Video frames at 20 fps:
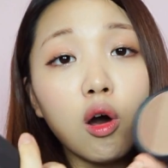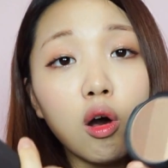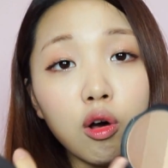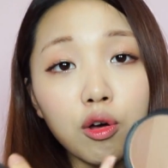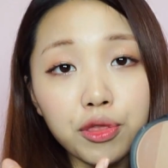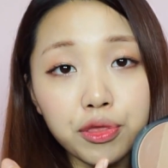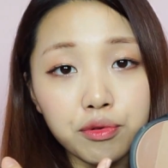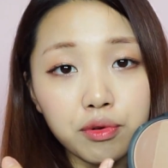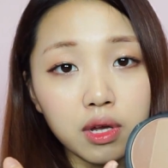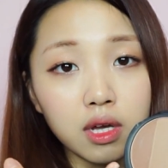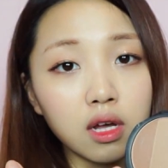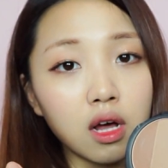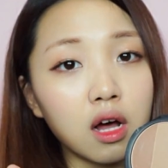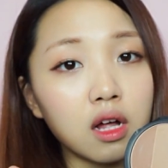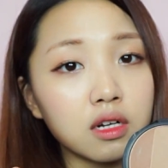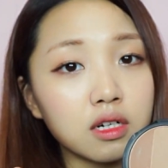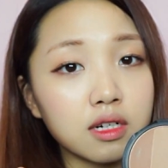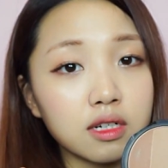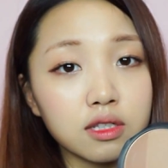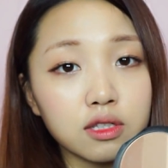All three
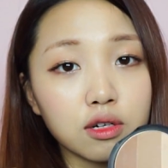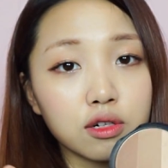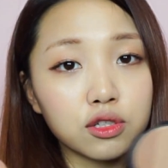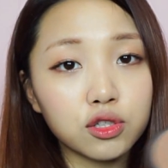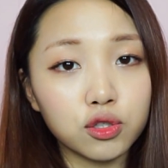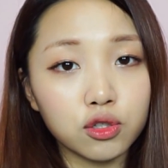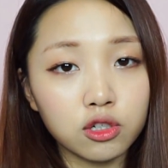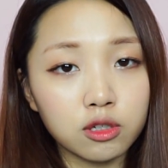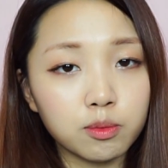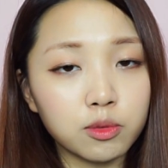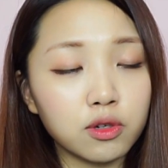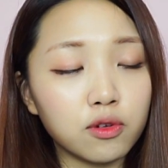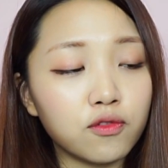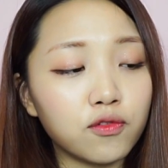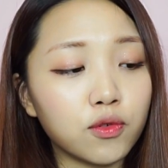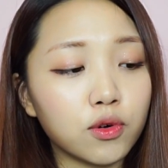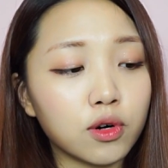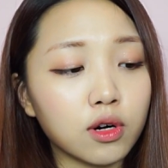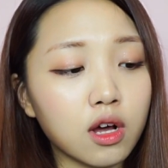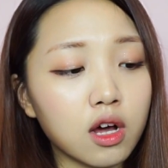colors are suitable
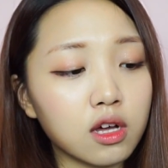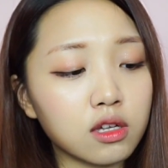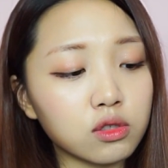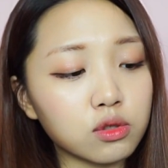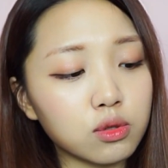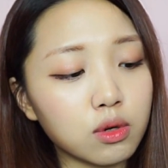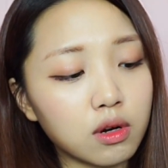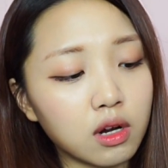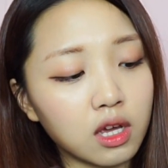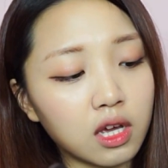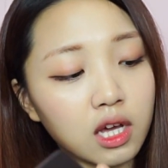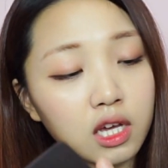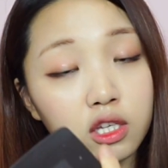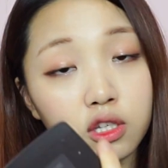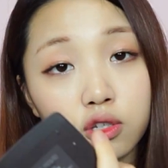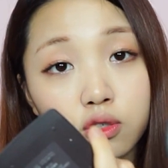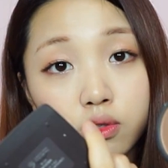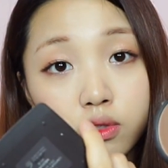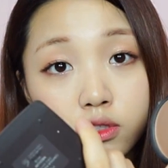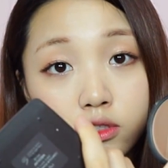for contouring. I
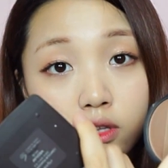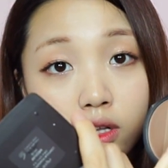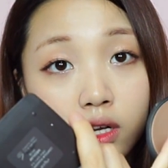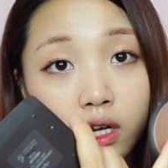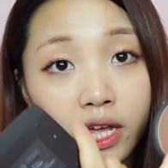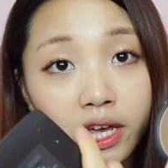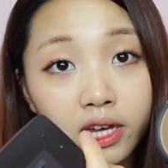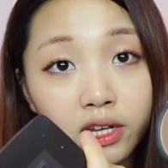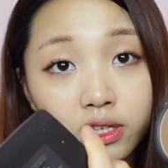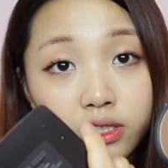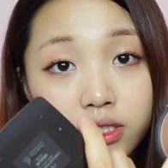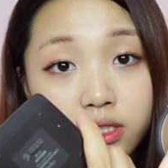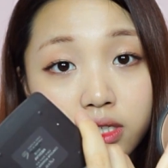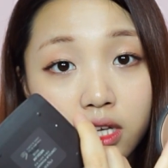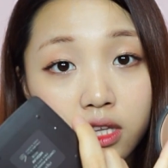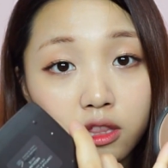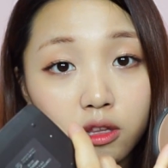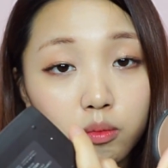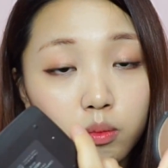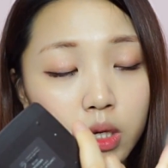used the lightest
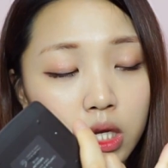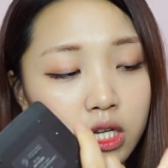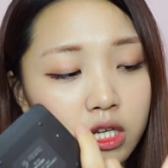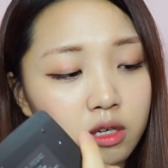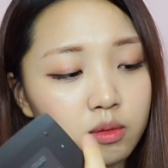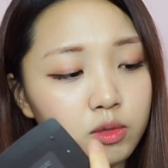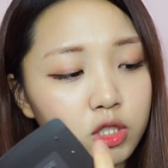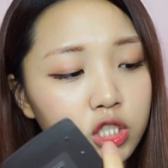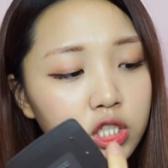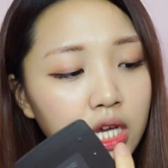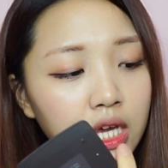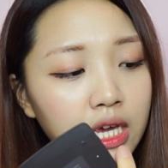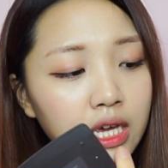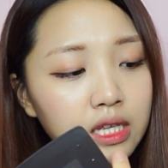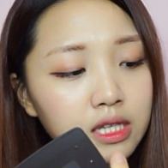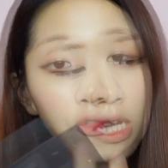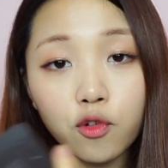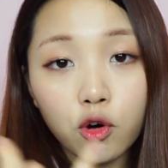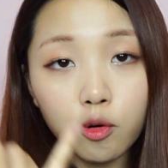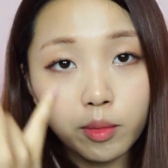and the medium
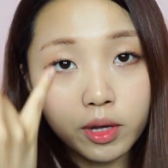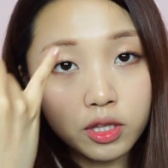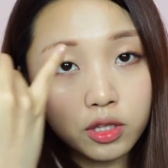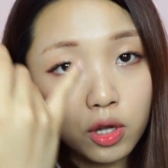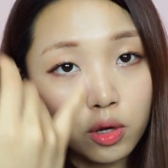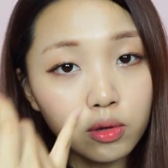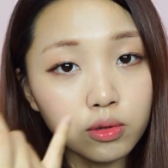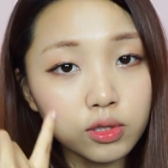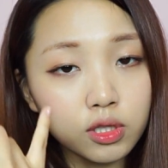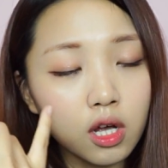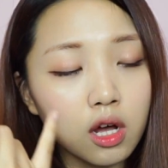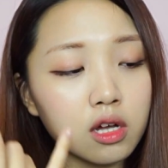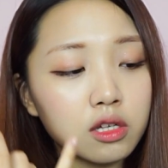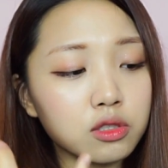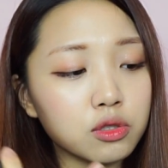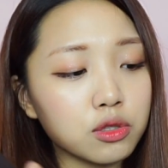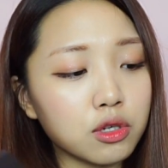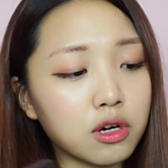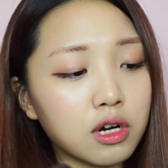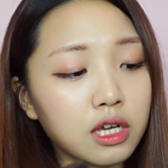shade for my nose
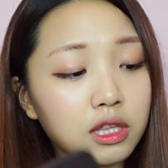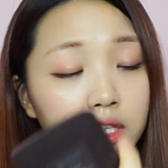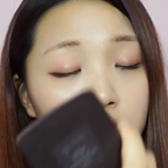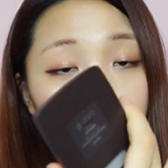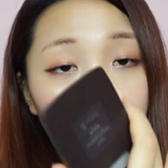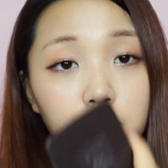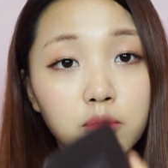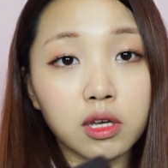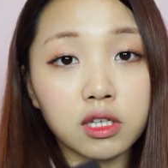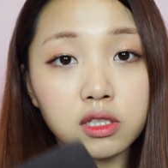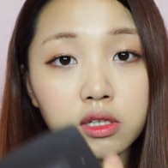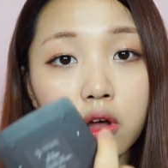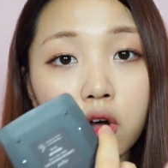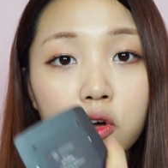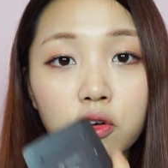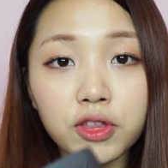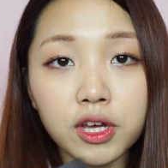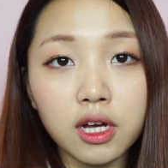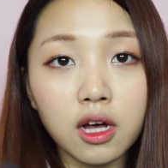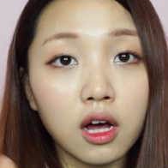contour, and then I mix
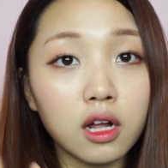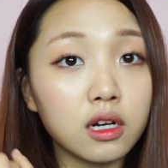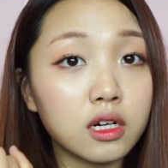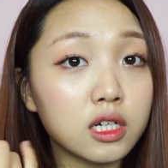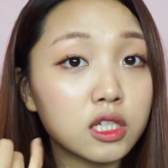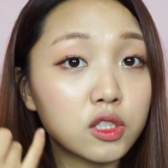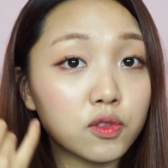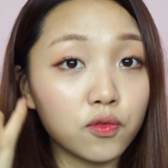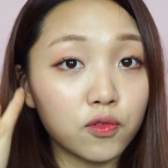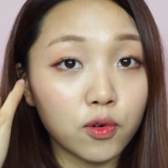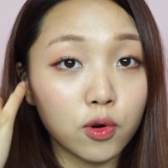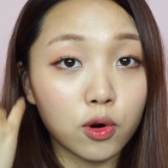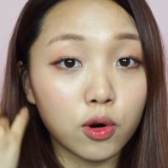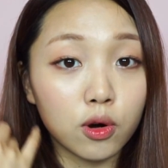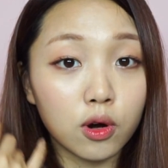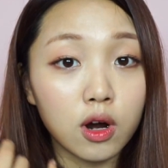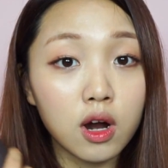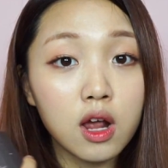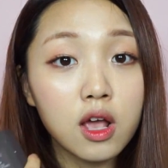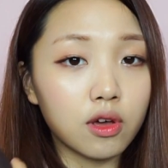all the colors
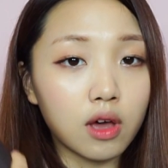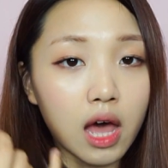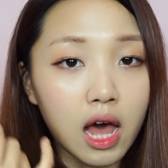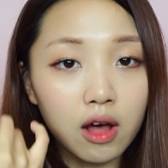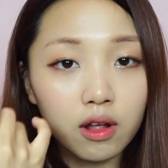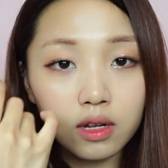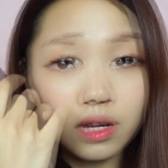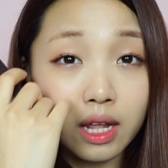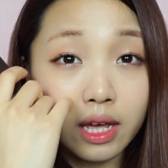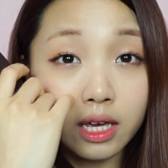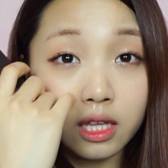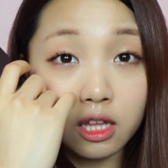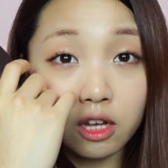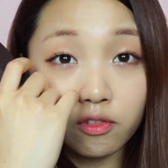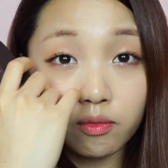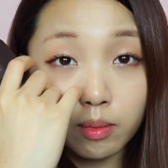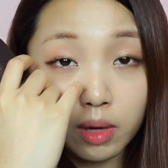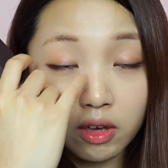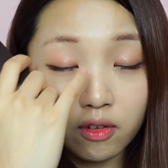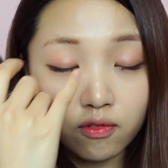for the outline of
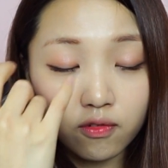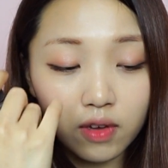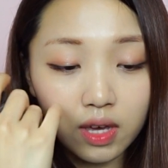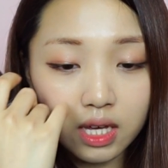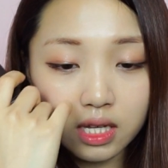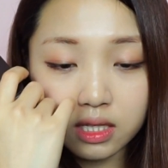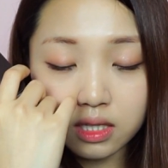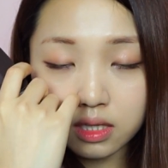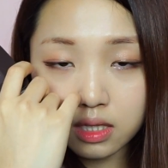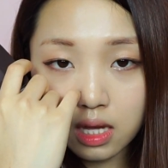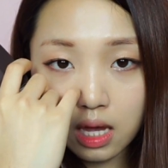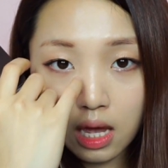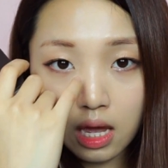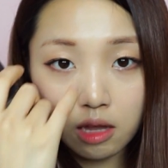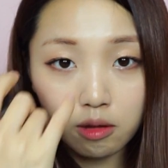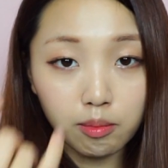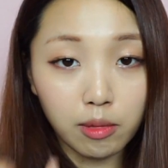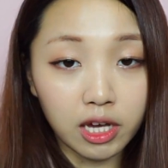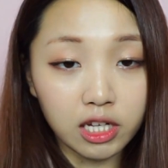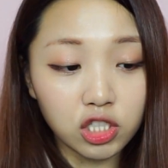my face
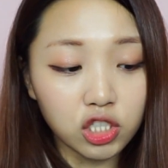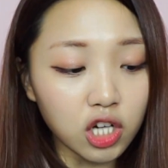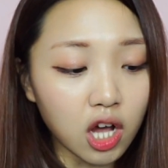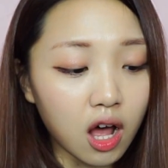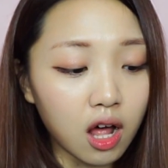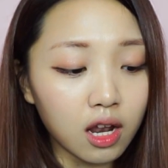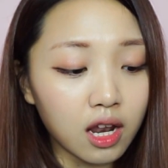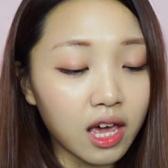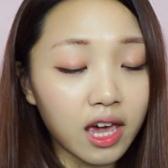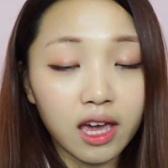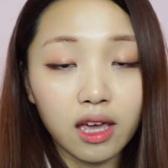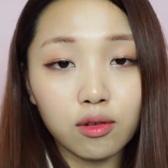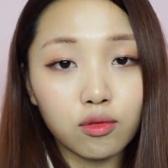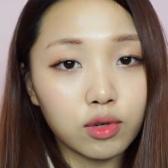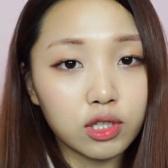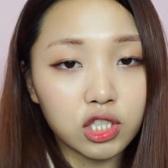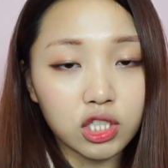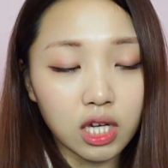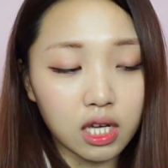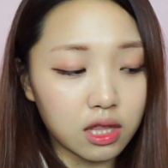and my jawline,
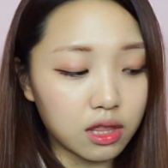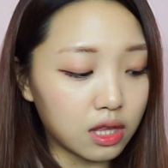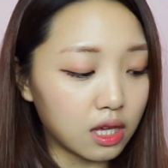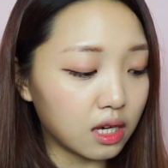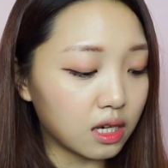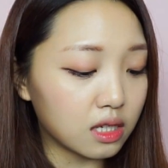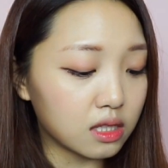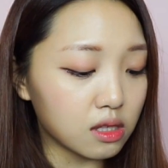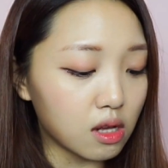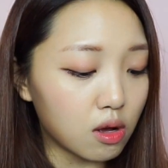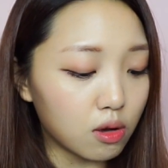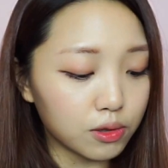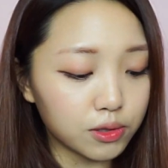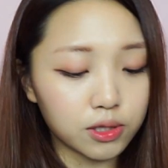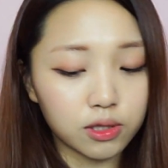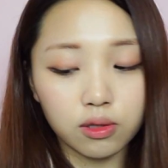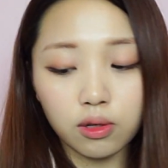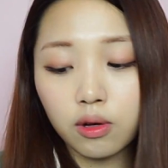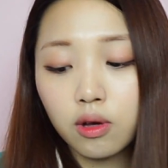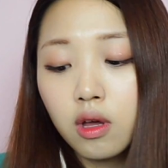which I think is
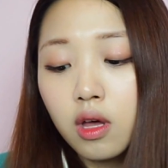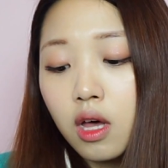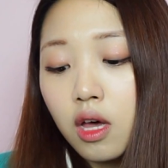also